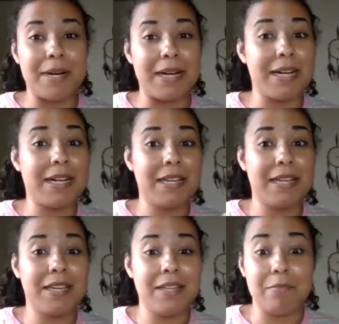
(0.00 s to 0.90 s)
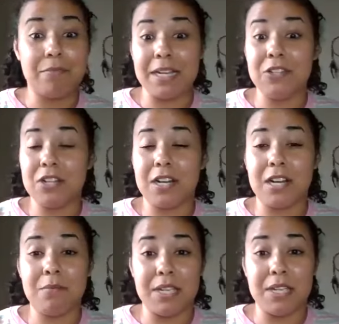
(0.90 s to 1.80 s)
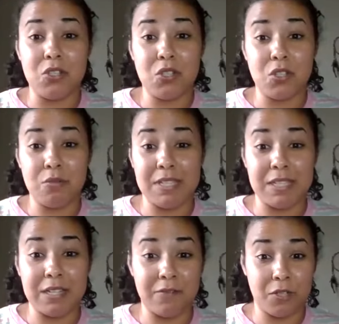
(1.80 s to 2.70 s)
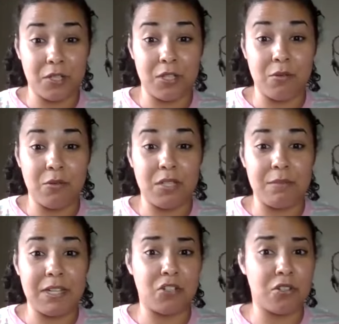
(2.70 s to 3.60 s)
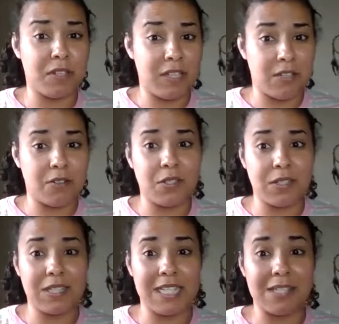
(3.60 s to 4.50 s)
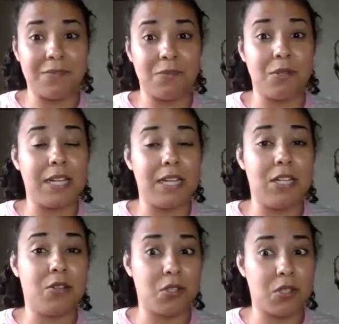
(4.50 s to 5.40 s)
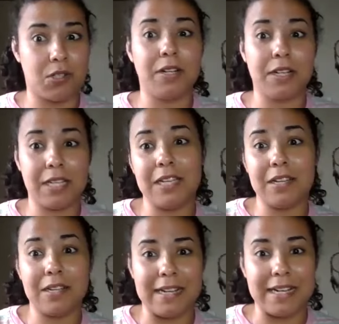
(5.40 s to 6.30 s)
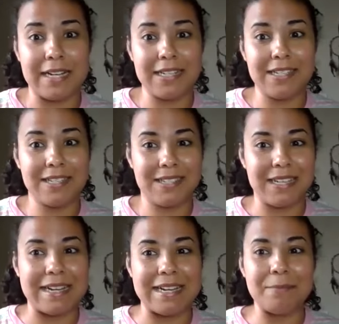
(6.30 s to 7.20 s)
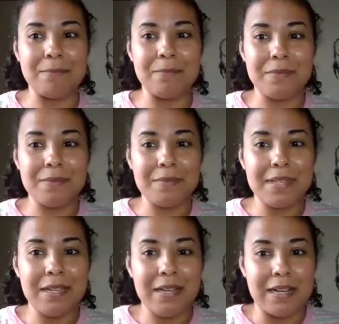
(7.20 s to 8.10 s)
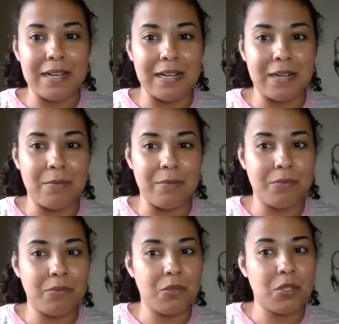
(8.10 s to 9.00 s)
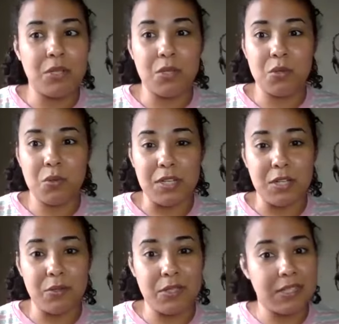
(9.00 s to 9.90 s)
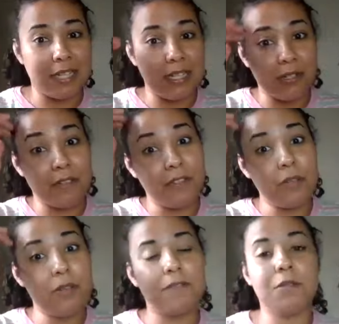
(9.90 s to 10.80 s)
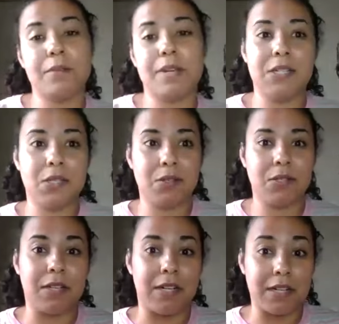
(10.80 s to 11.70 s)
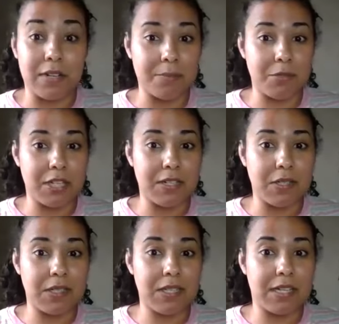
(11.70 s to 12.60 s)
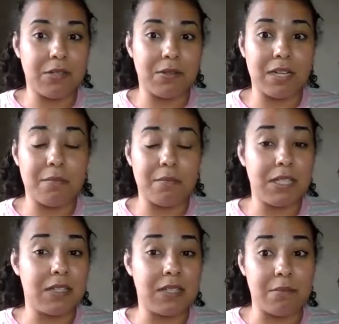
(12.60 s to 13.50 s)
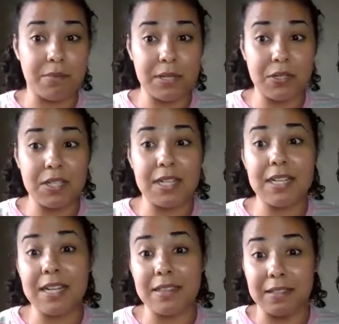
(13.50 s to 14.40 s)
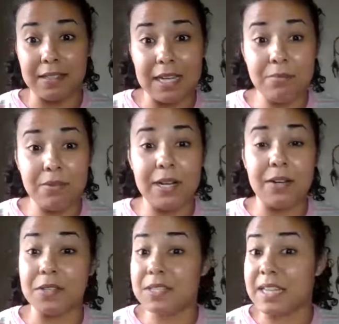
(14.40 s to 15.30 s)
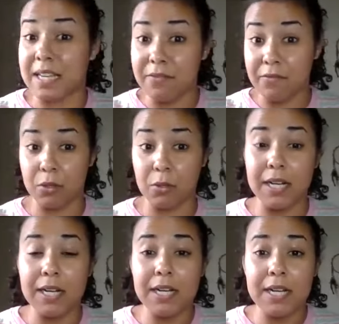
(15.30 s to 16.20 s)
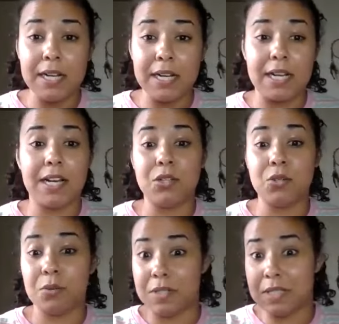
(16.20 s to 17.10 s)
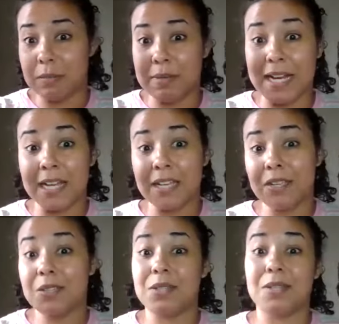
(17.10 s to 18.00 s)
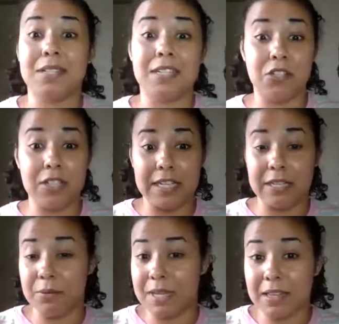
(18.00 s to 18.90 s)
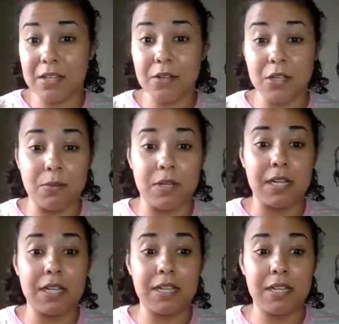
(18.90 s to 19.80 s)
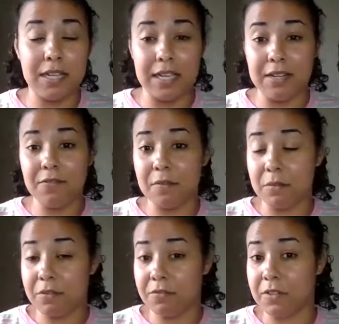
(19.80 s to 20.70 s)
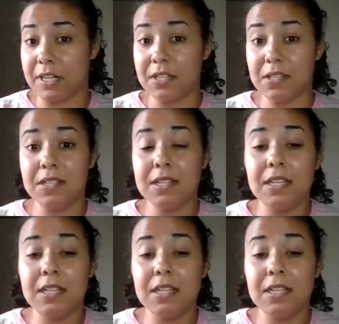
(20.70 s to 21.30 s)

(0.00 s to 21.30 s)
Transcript: but my job is to be there for you to make sure that you're successful in your start here at CI. Um, so you can use the center a few different ways. There's a lot of options. Uh, you can come and see us in person in the library on the second floor uh, towards the back. So essentially how you get there, you walk in from the front,